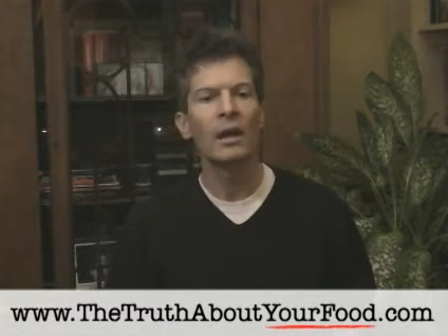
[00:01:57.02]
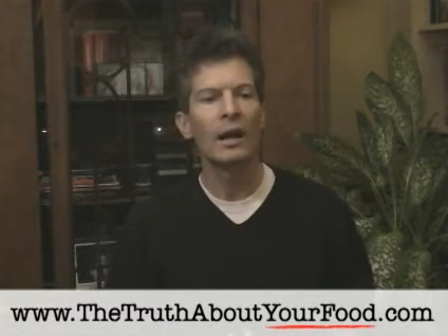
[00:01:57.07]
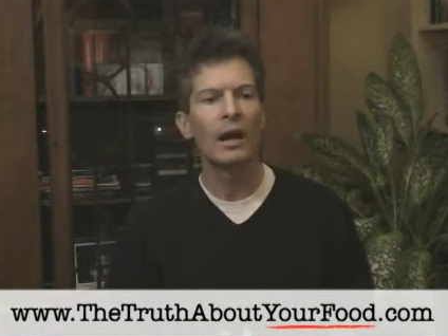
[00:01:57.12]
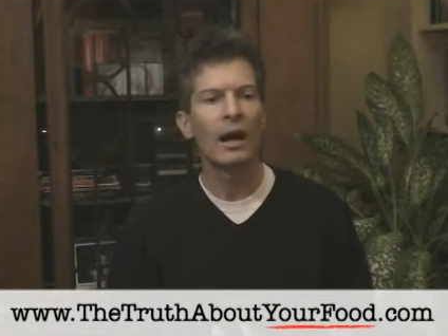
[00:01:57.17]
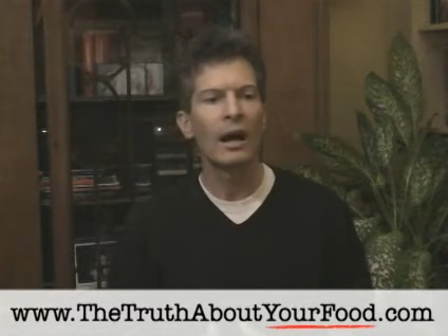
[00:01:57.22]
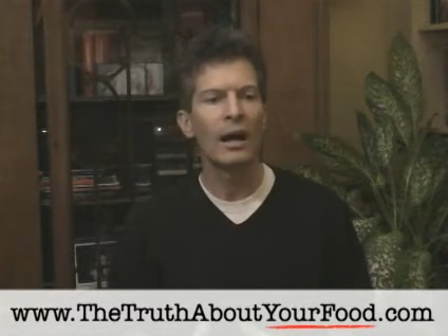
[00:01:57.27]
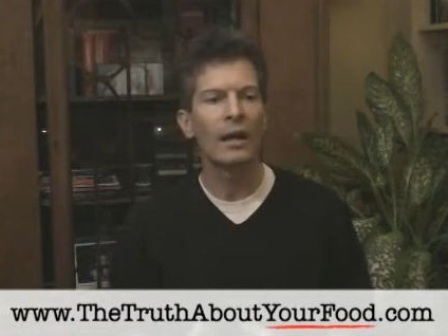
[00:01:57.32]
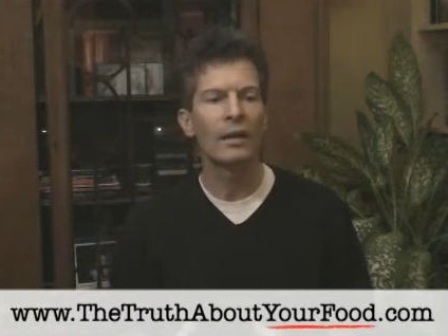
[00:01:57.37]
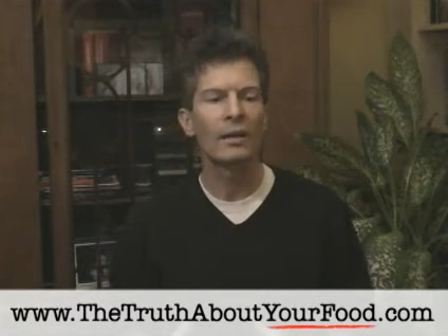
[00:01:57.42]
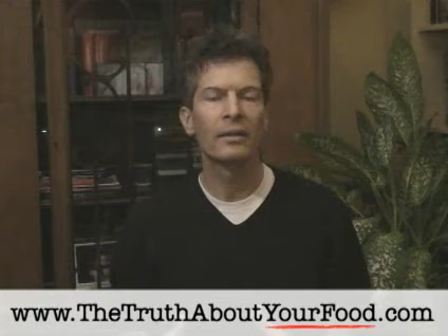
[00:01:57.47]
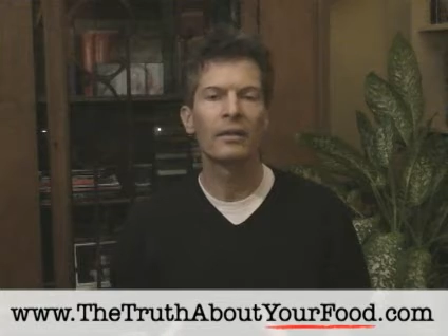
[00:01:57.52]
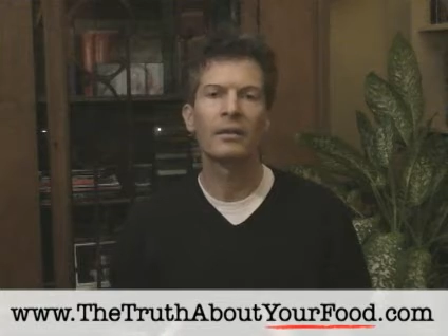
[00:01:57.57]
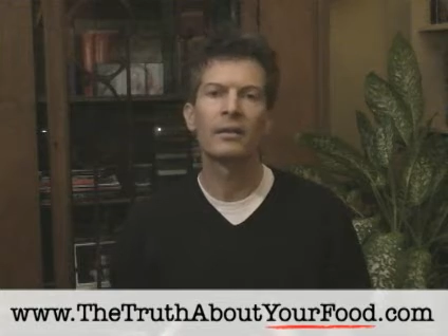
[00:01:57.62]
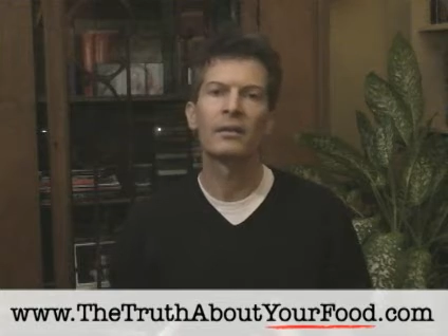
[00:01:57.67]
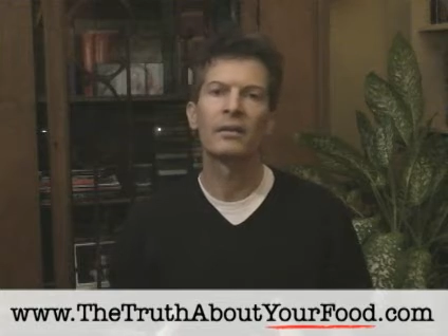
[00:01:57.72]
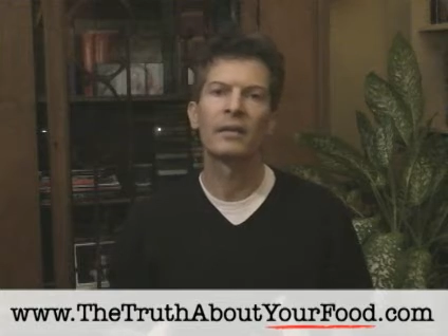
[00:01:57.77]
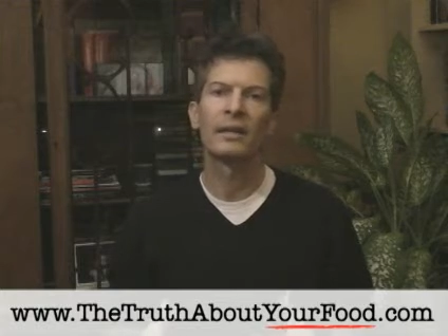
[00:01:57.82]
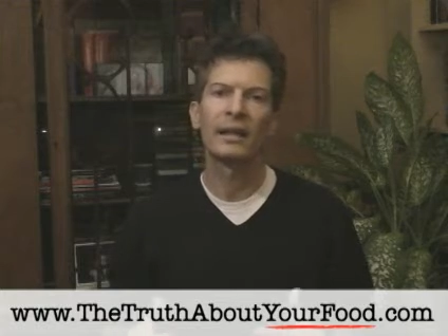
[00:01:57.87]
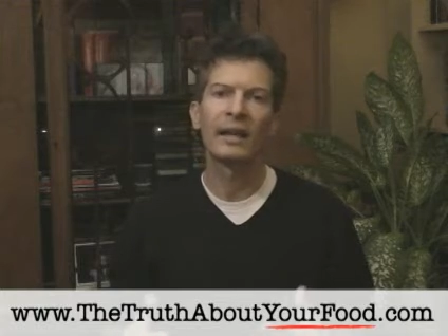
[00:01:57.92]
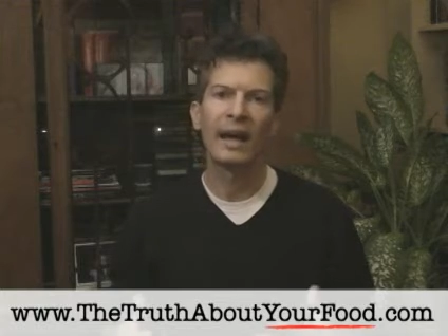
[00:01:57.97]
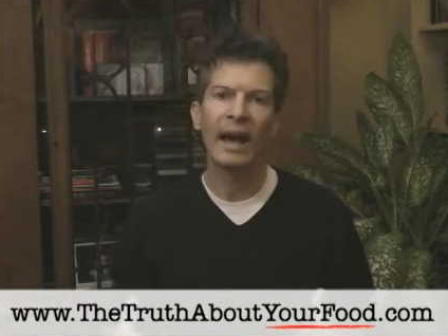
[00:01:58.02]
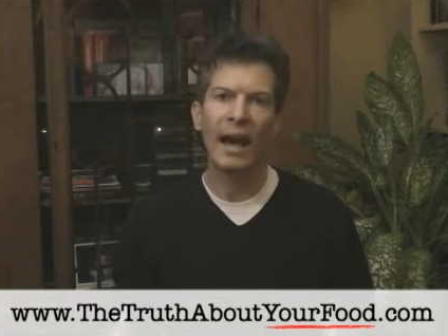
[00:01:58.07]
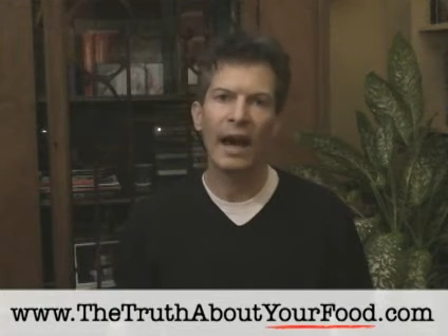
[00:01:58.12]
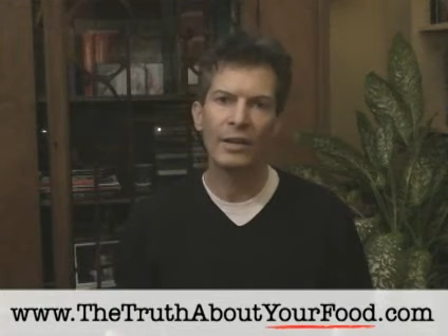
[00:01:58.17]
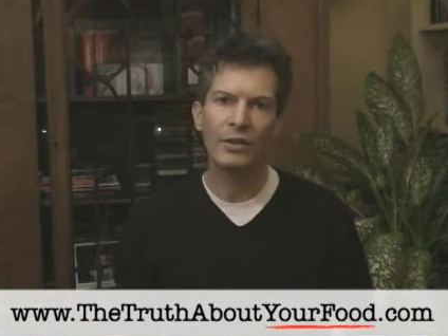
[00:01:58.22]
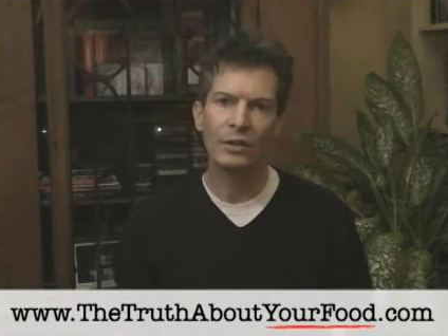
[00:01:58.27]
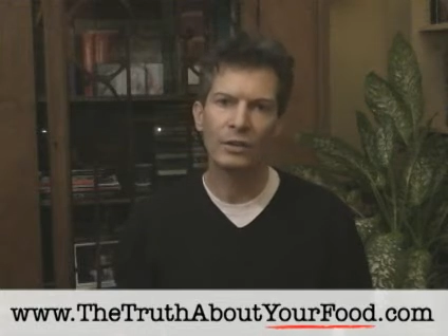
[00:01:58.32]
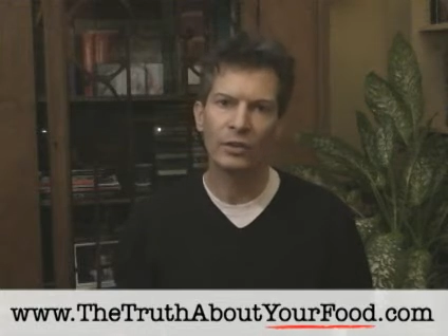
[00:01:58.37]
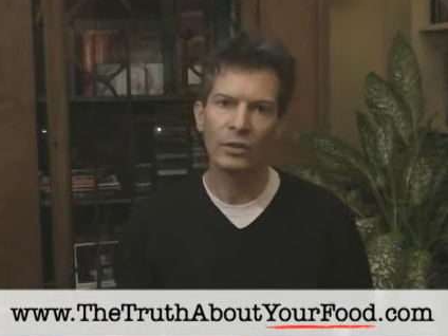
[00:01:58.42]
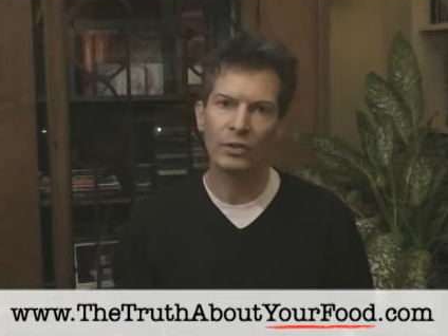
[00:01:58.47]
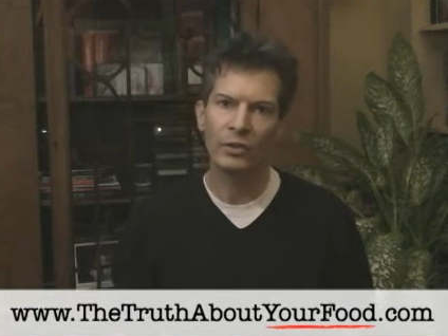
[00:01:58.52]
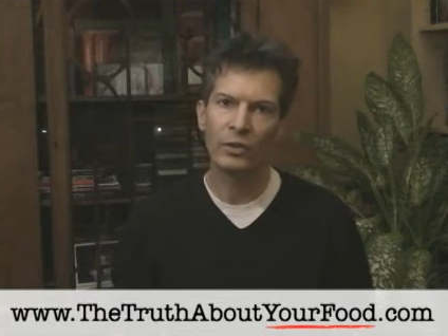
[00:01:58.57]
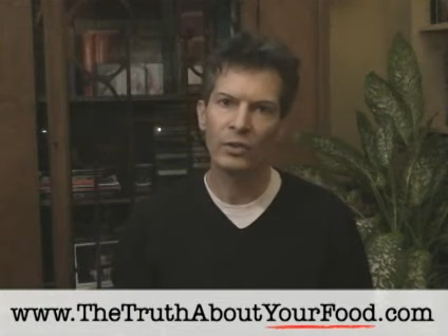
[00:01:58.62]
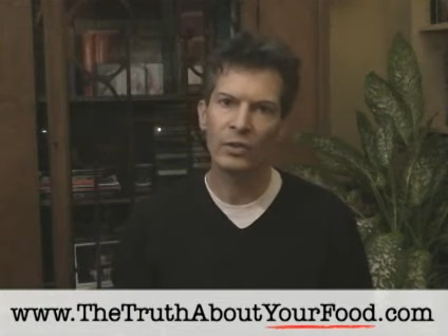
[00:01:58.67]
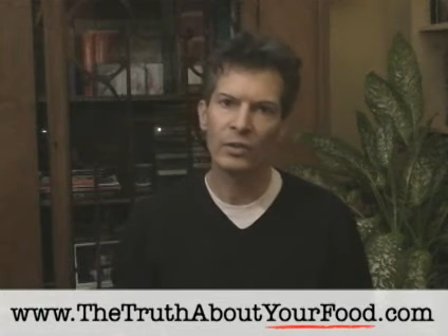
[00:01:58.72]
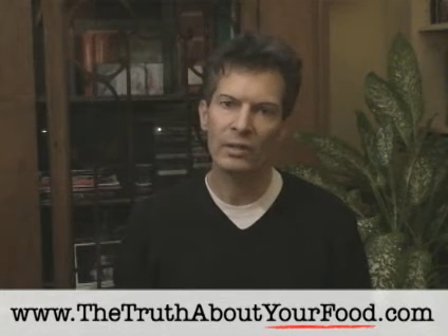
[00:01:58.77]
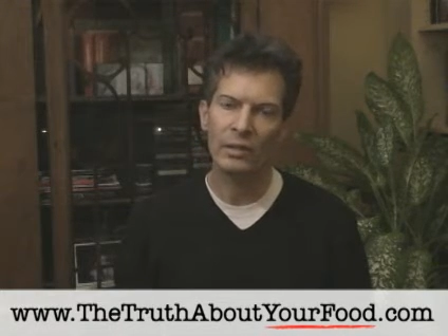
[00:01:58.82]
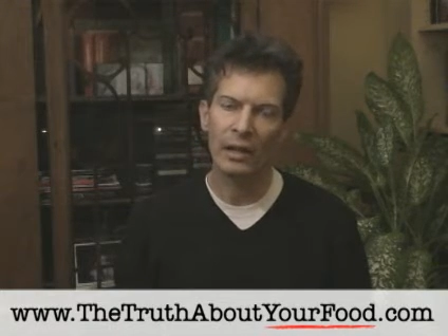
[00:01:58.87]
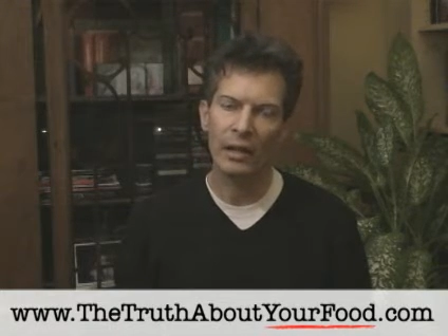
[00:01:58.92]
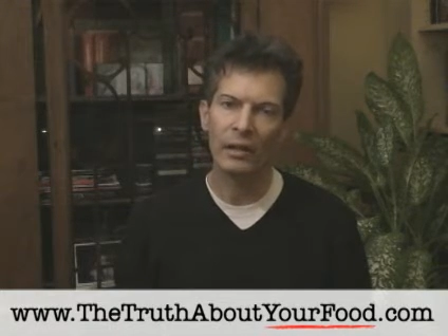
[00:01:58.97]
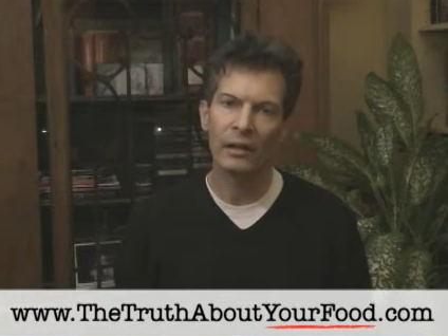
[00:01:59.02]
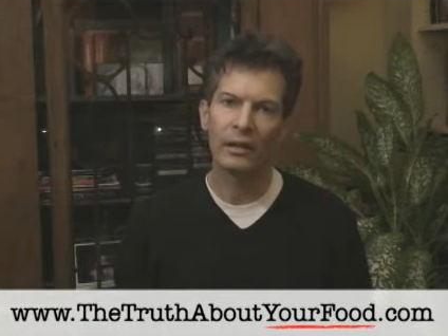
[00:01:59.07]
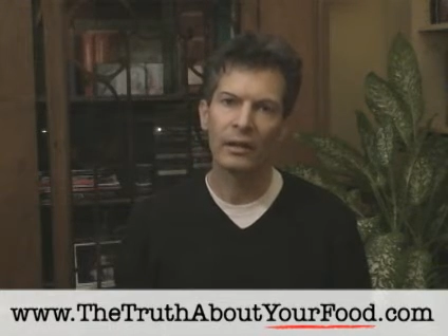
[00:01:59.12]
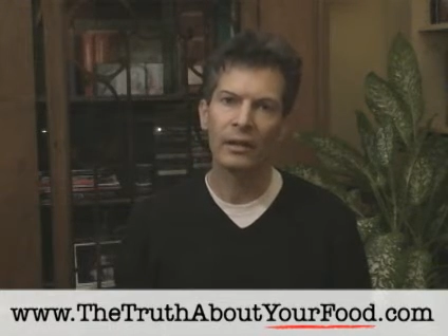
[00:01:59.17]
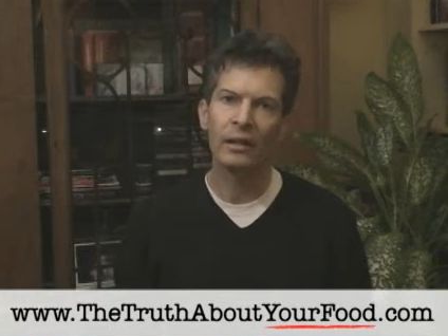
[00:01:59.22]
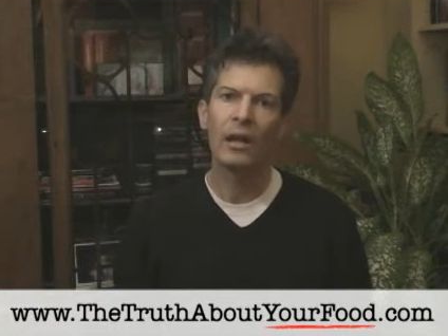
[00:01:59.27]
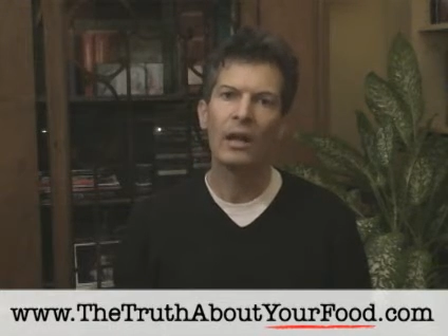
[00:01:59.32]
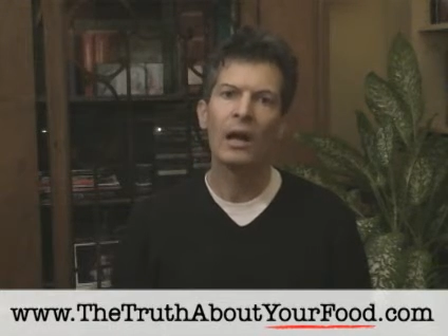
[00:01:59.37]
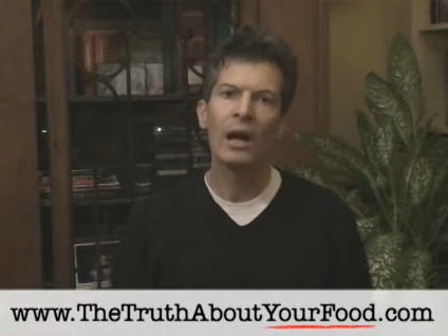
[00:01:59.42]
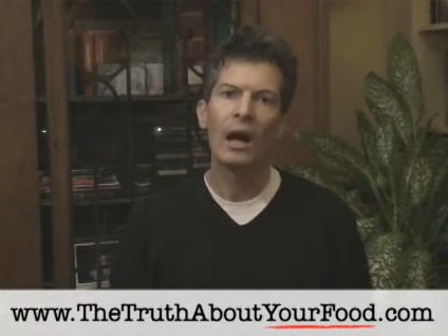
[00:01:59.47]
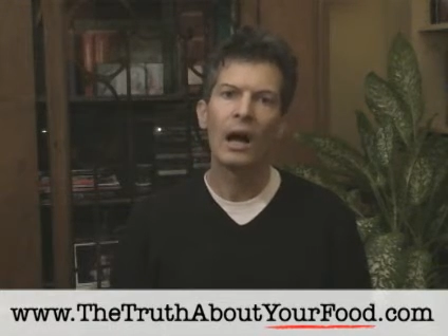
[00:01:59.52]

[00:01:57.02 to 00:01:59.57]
and the gadget that you're selling